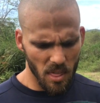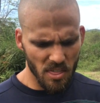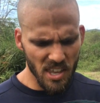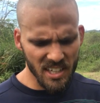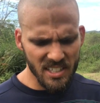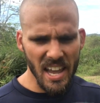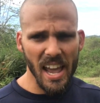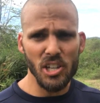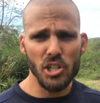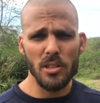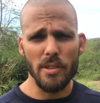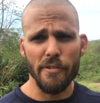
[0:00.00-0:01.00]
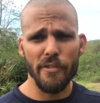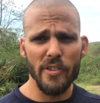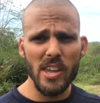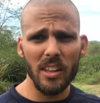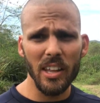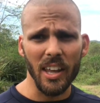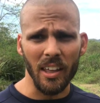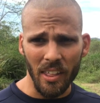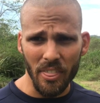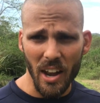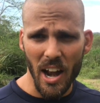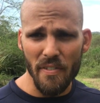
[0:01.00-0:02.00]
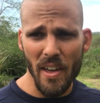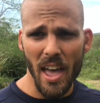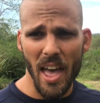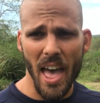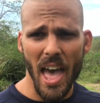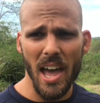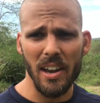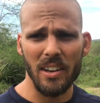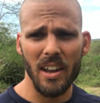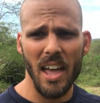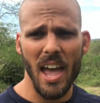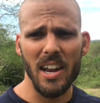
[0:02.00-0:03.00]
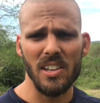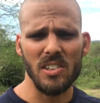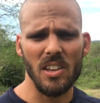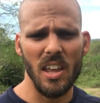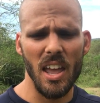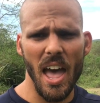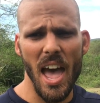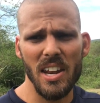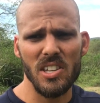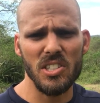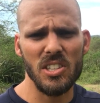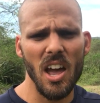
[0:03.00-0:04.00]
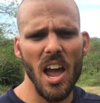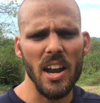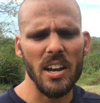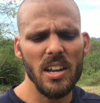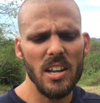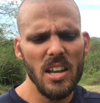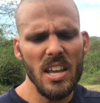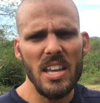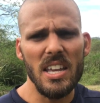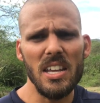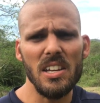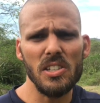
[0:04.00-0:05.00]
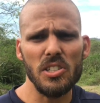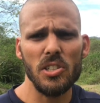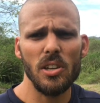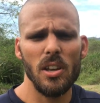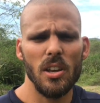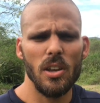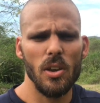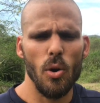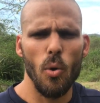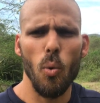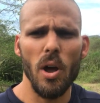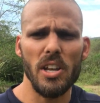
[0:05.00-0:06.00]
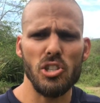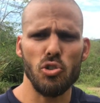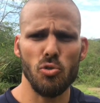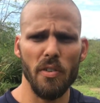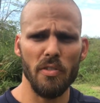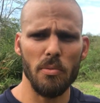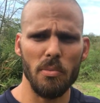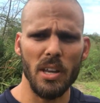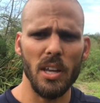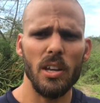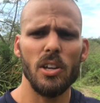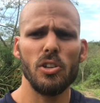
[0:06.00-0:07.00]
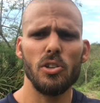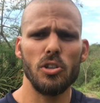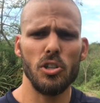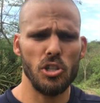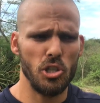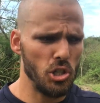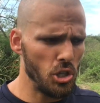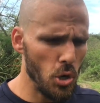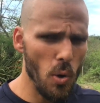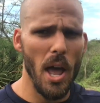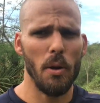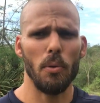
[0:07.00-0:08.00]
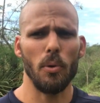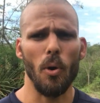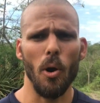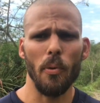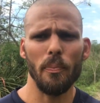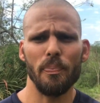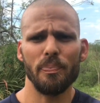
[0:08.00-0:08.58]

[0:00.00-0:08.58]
The intention, the feeling that I've had inside is what has driven me to Ecuador.